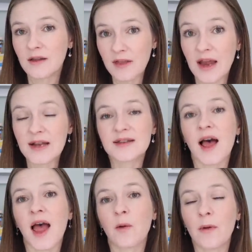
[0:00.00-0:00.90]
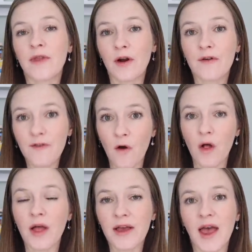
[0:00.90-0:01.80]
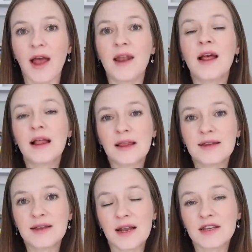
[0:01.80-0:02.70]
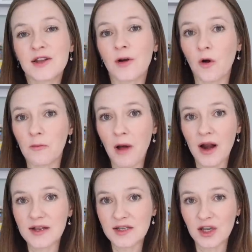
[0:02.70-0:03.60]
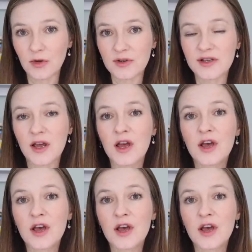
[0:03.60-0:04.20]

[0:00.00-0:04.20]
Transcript: They decide when they're full. Again, listening to their own body's cues.